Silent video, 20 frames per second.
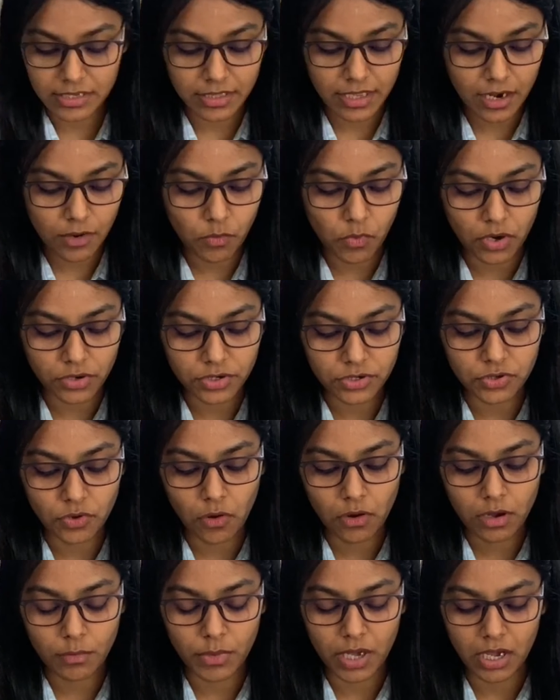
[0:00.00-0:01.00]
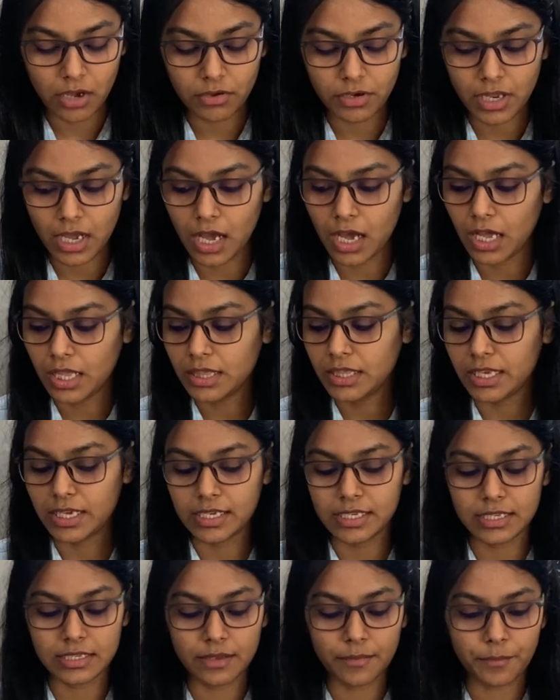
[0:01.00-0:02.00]
that I want to talk about are
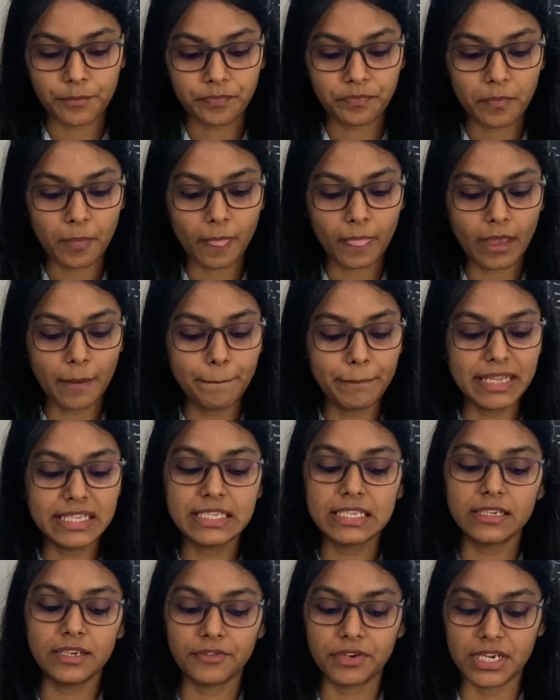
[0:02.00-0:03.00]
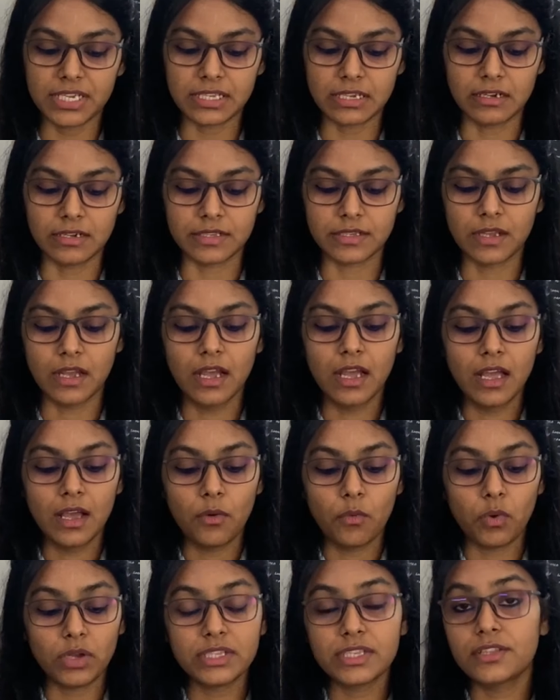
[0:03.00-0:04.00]
these pencil erasers.
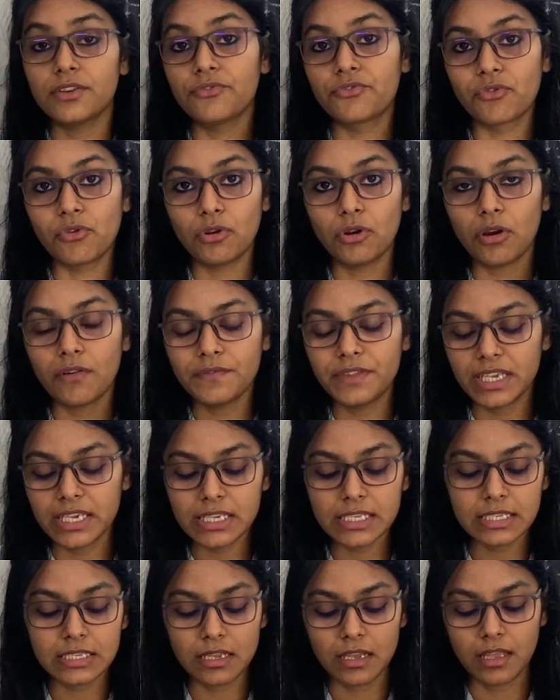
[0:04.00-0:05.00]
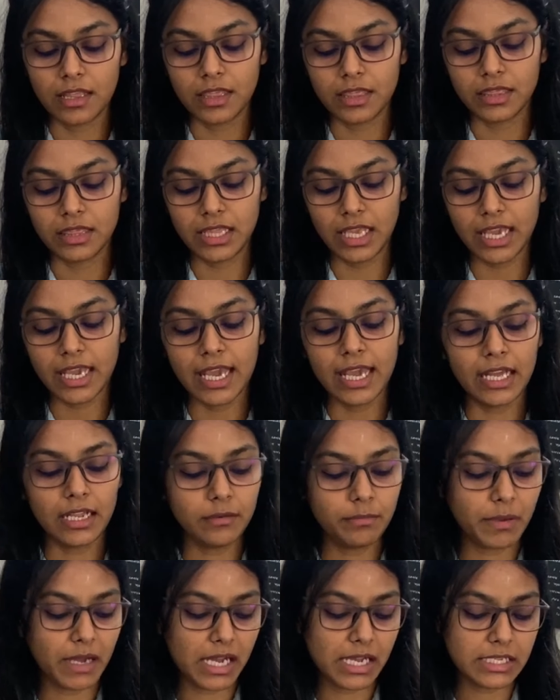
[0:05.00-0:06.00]
What's the role of these? They
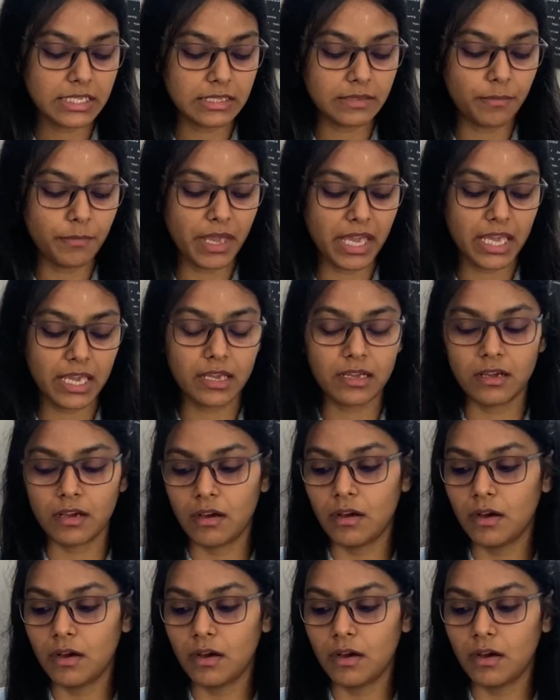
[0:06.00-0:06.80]
help us make